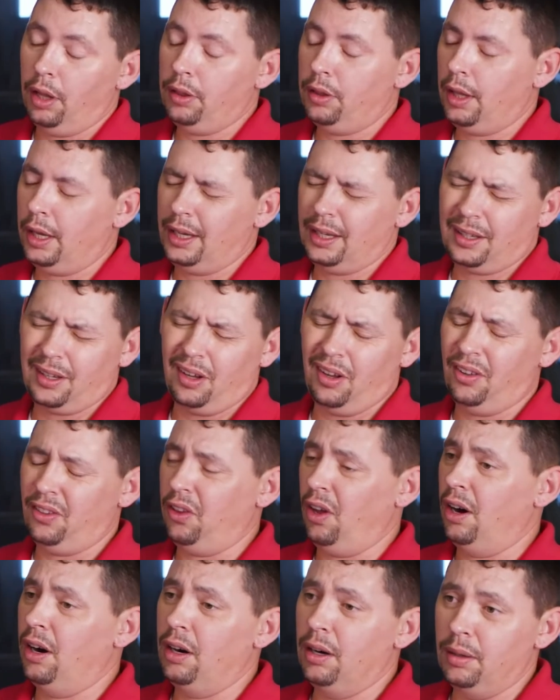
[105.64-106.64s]
Unlike
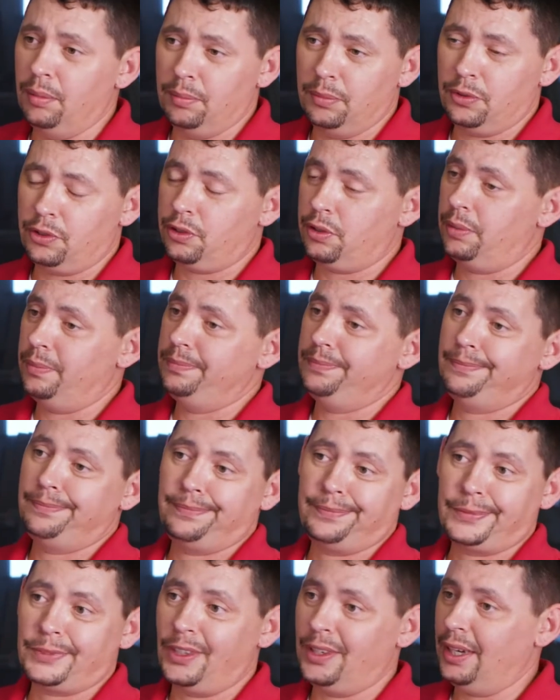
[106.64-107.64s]
alarms
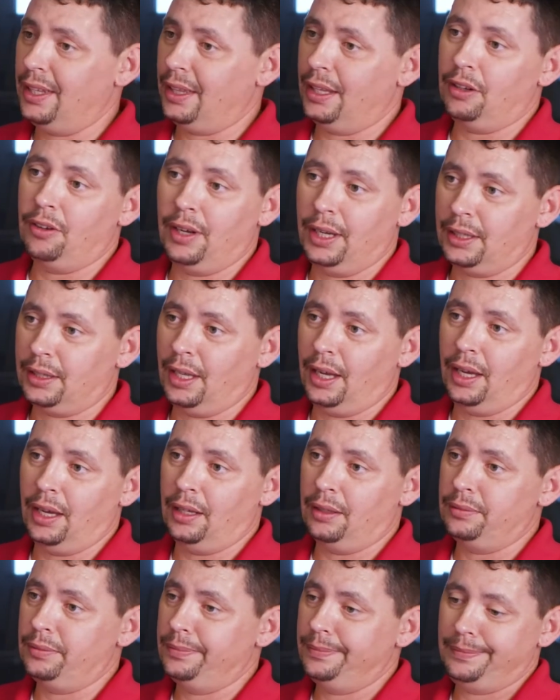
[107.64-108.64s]
or anything like
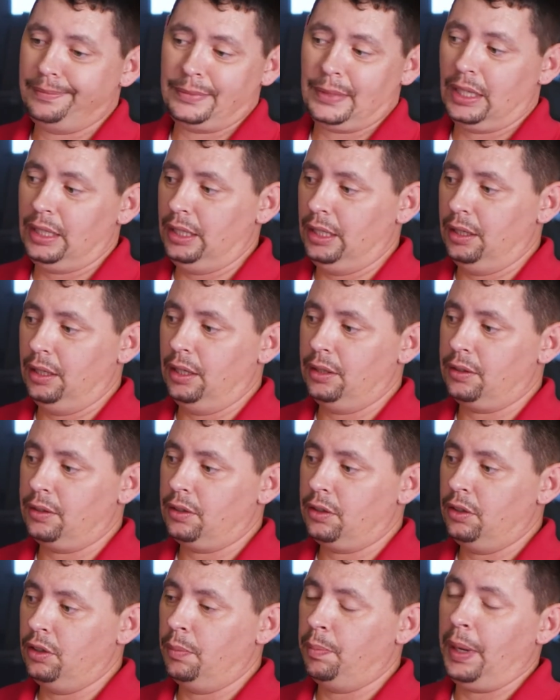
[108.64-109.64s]
that, I mean,
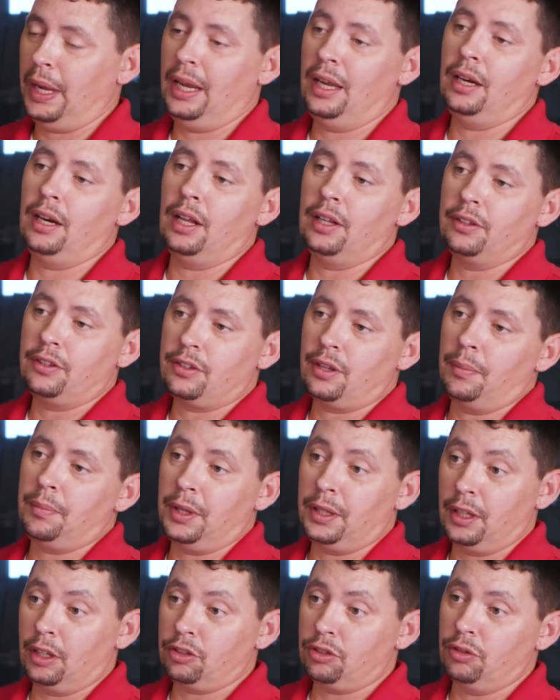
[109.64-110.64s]
you're paying on
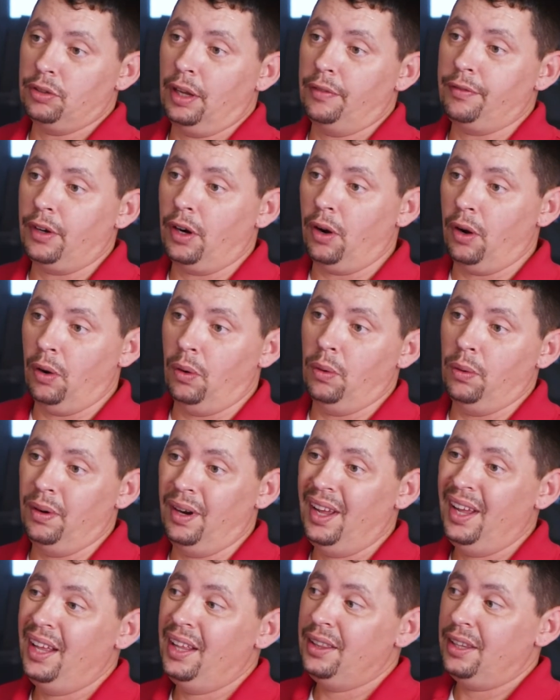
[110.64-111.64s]
something that you'll never own
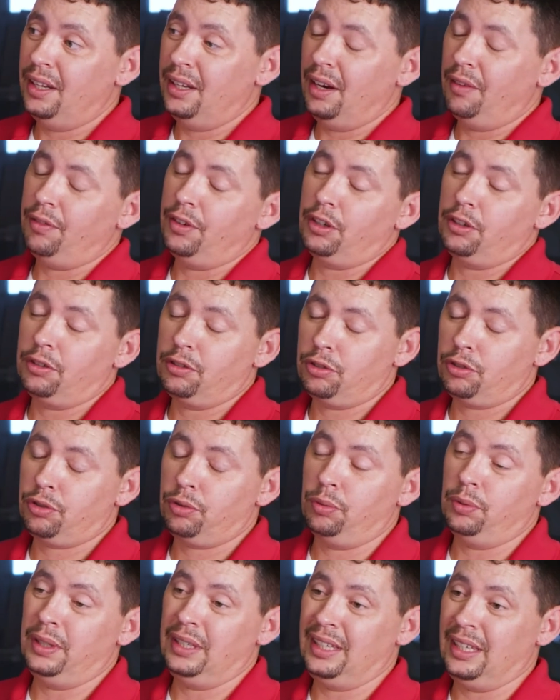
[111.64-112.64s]
that never
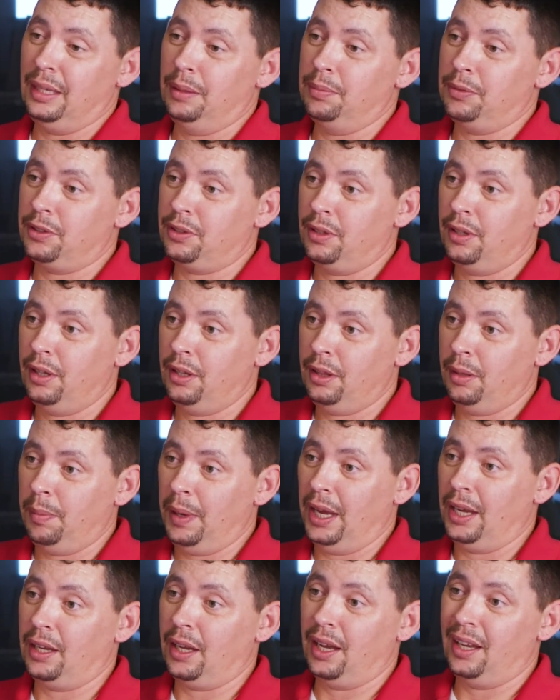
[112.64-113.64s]
truly keeps the
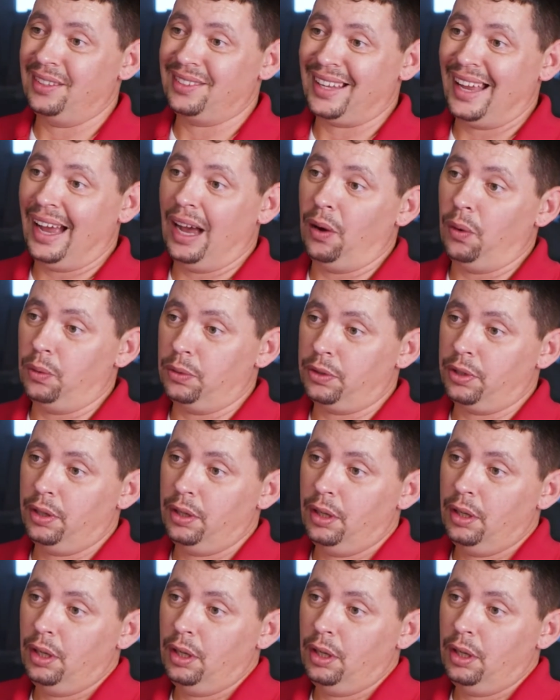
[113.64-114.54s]
bad guys out.